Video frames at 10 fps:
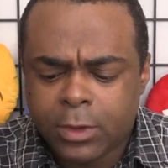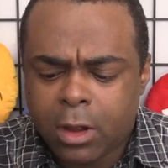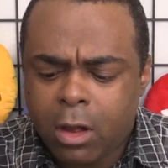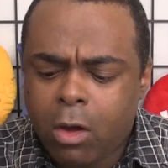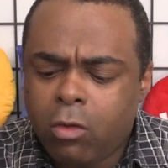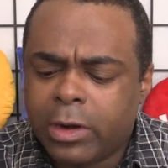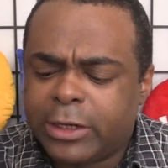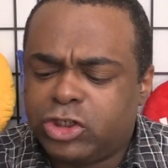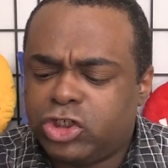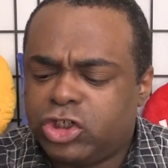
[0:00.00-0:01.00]
Holy
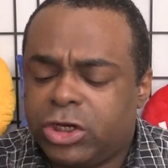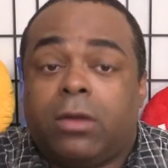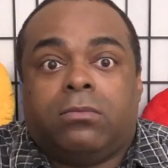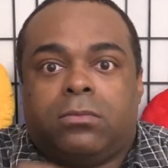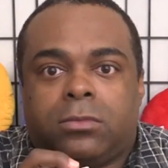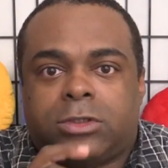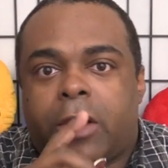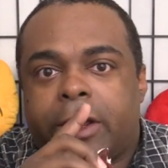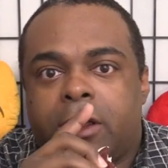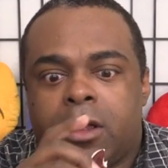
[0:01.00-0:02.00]
sh! I'm sorry.